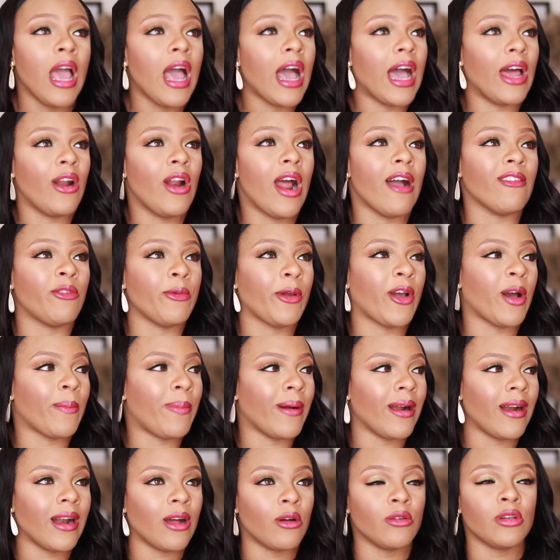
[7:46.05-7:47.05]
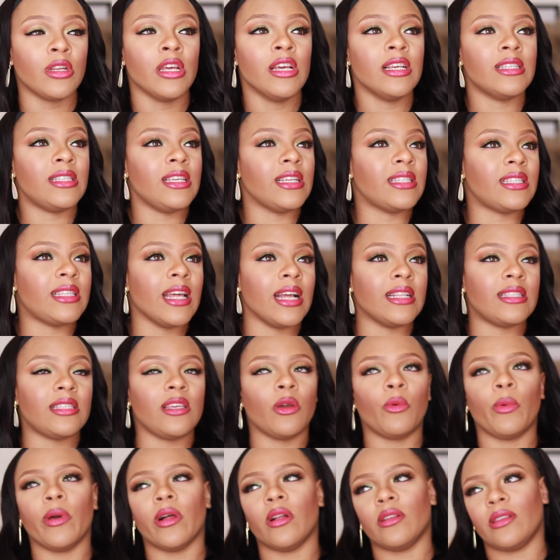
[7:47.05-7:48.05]
I don't have to wake up around
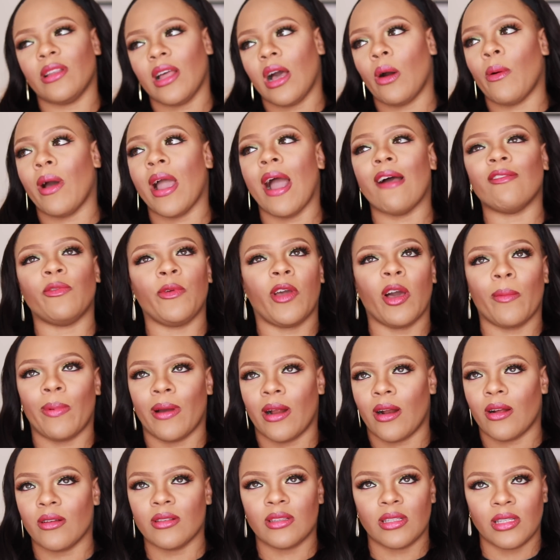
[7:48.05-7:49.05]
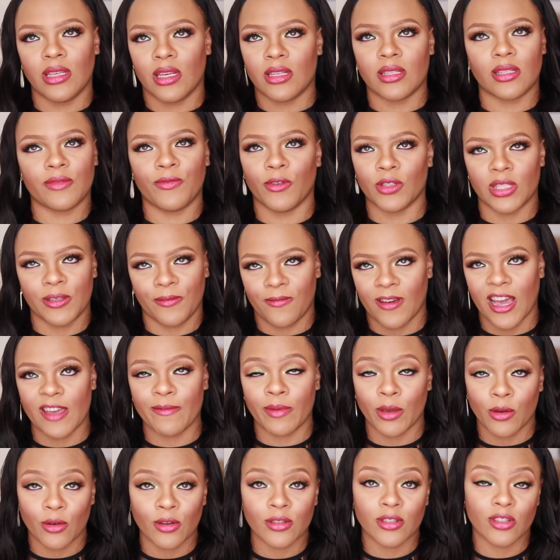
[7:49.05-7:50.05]
6:30. Well, now I have to wake up around 6:45
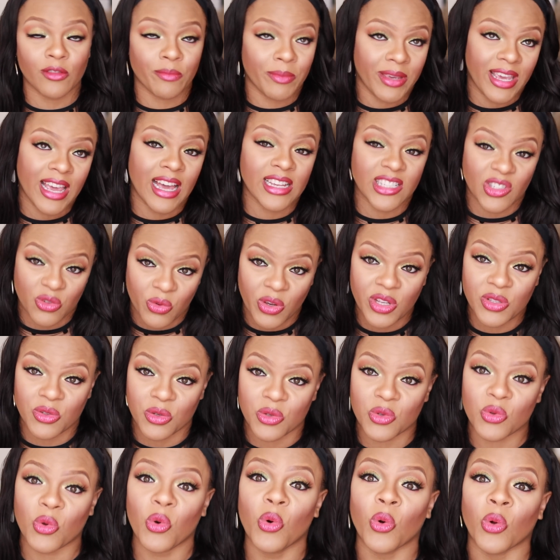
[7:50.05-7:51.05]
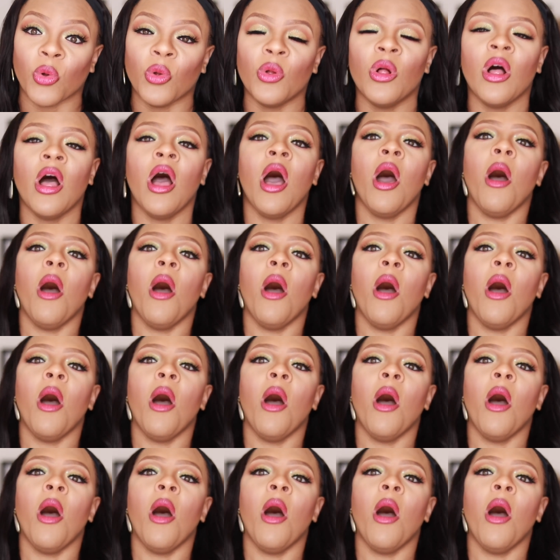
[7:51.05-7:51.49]
because Mia is going to school.